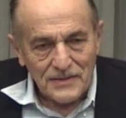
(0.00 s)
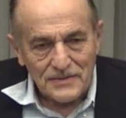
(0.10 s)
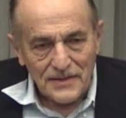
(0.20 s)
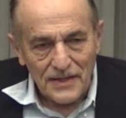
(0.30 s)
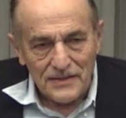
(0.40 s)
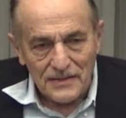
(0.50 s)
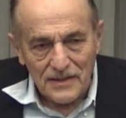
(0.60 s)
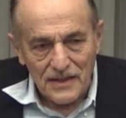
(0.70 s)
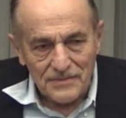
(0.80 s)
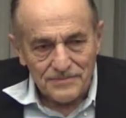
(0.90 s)
said
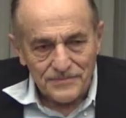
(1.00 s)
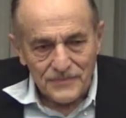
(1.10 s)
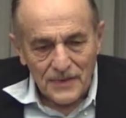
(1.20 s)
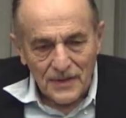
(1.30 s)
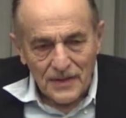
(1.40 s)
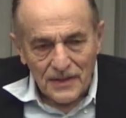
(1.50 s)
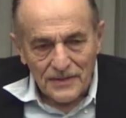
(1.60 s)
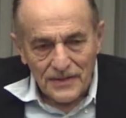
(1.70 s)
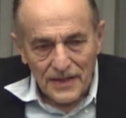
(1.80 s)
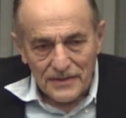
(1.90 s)
um,
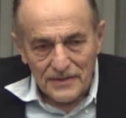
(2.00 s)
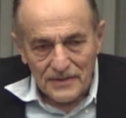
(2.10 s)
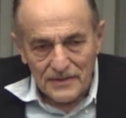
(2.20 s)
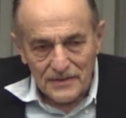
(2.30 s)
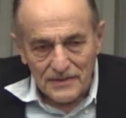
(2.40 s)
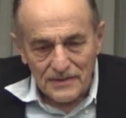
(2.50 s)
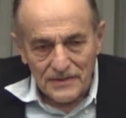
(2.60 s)
that,